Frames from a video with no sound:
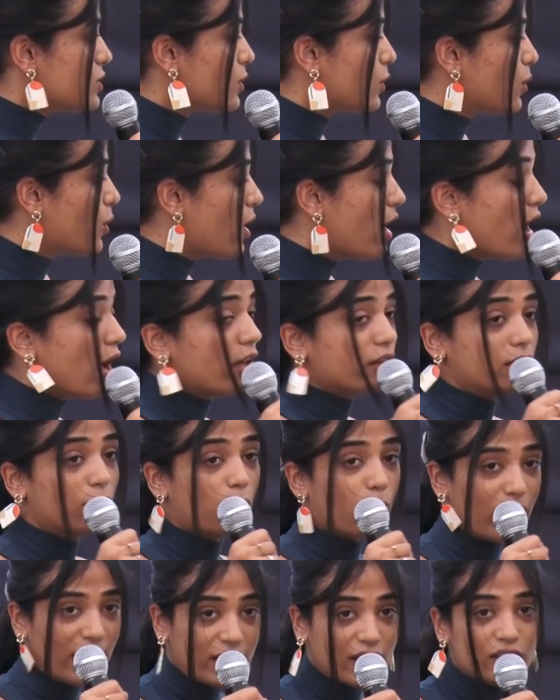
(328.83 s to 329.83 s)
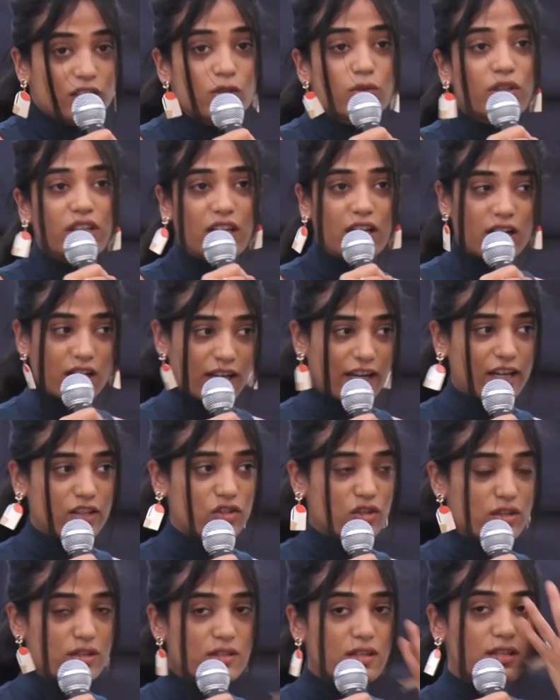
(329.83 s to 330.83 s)
So the way that you rearrange
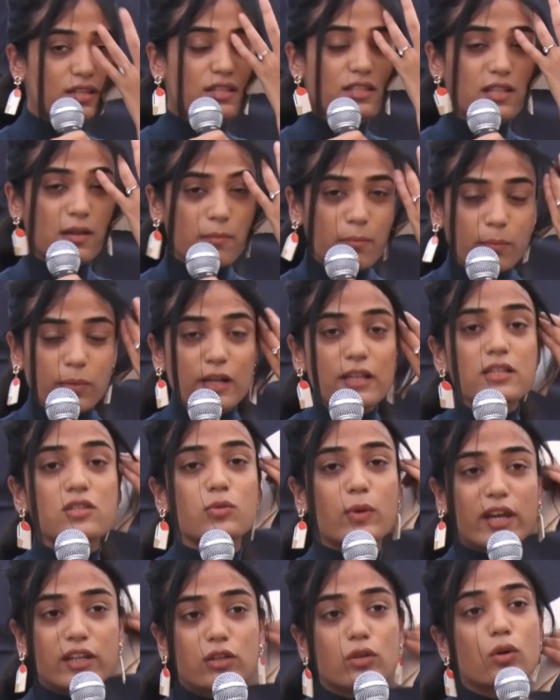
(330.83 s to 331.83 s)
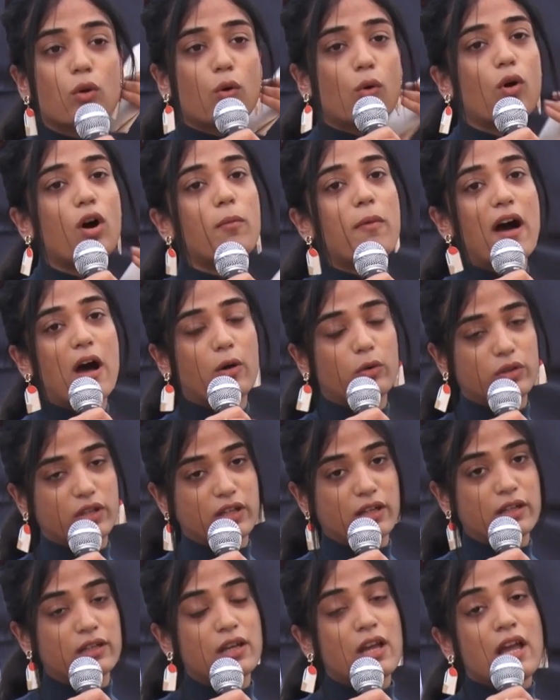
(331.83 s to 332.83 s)
is the simplest way to go about
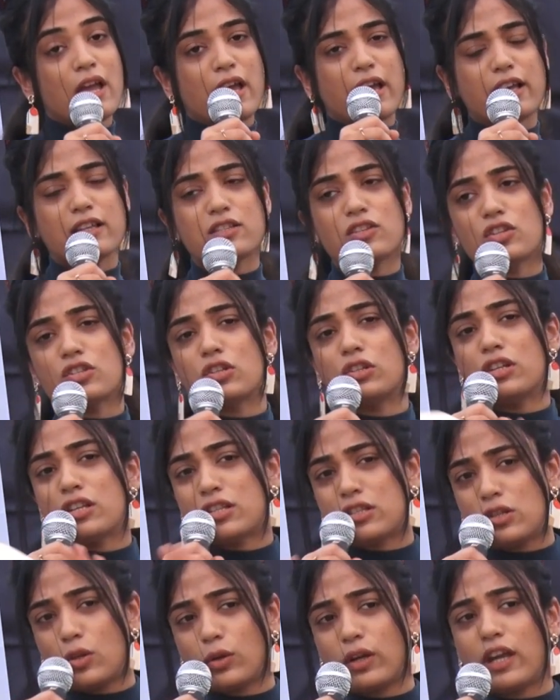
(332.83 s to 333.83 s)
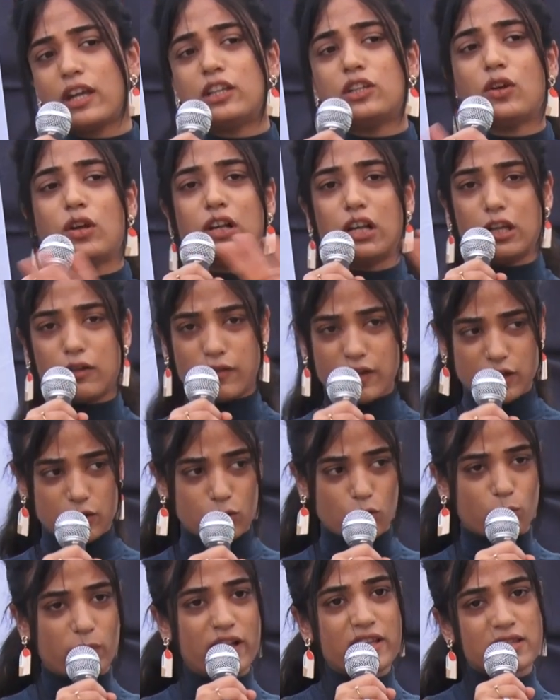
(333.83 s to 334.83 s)
it is just look at your living
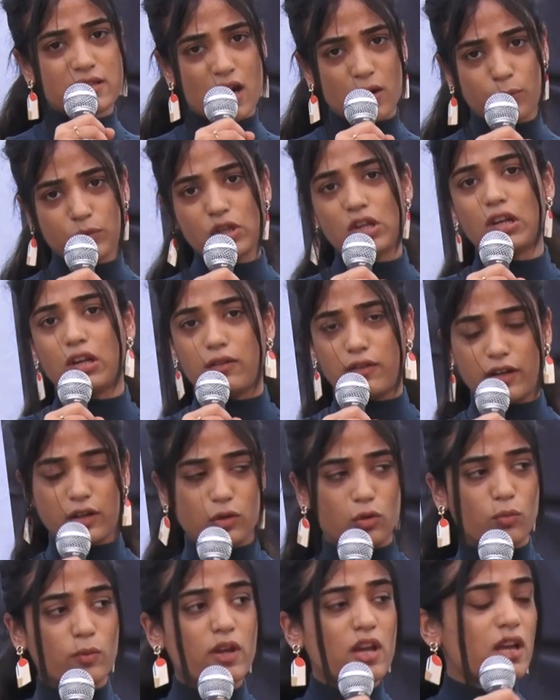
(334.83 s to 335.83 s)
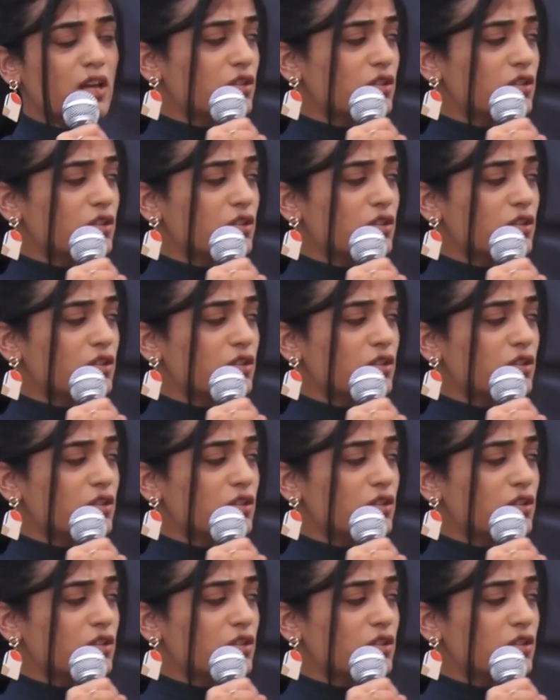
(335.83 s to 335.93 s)
room. Let's start with the living room.